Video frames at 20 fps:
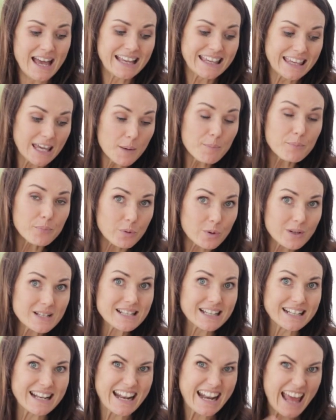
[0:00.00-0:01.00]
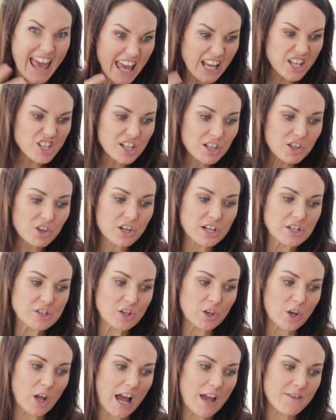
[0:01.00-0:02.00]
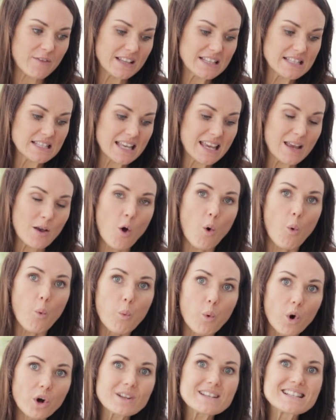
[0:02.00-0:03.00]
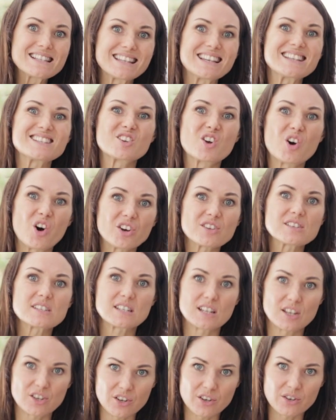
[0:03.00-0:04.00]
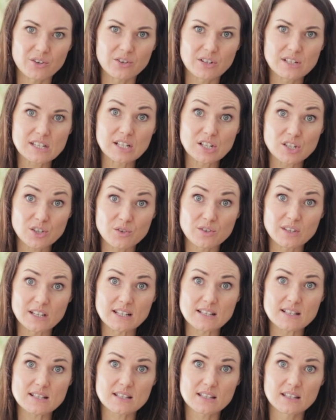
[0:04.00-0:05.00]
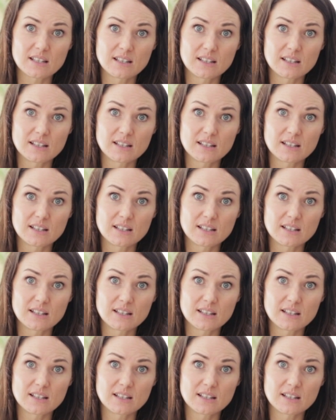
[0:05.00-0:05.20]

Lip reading: Get present and actually look into your life and see, what is this costing you to do this?